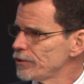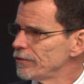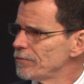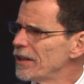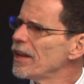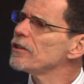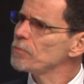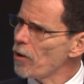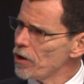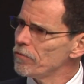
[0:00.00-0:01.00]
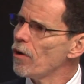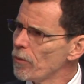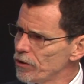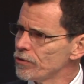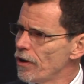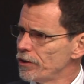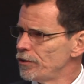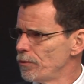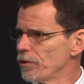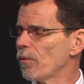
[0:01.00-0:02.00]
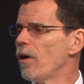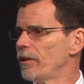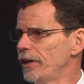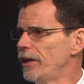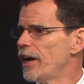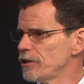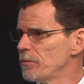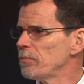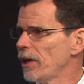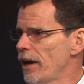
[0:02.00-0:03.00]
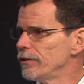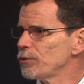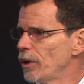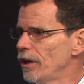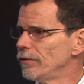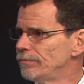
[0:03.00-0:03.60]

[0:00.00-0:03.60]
And, and that's part of what we're trying to do with the Quality Enhancement Plan as well.